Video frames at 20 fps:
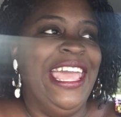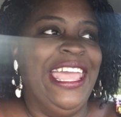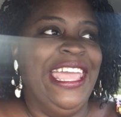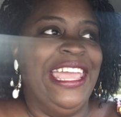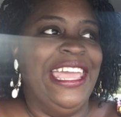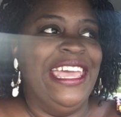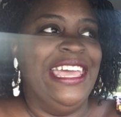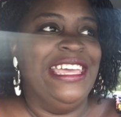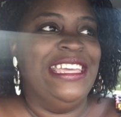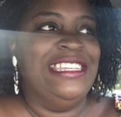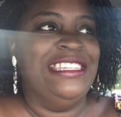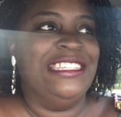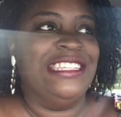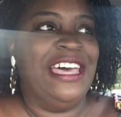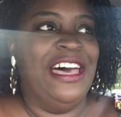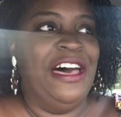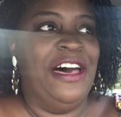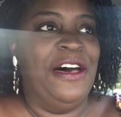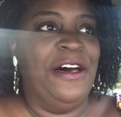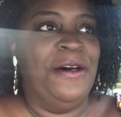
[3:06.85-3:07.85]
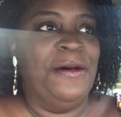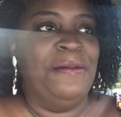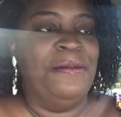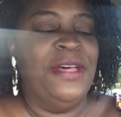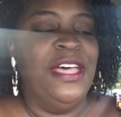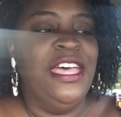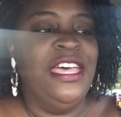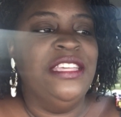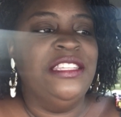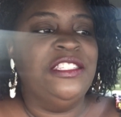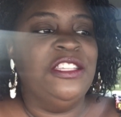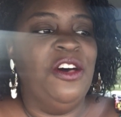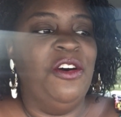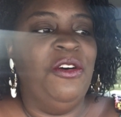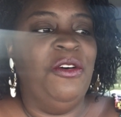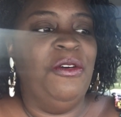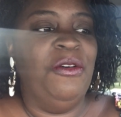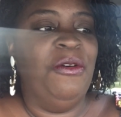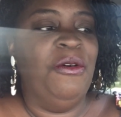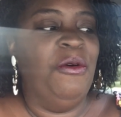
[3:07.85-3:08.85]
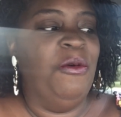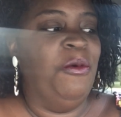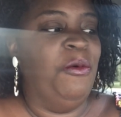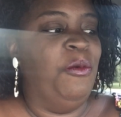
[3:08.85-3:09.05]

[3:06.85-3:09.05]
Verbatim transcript: And um, so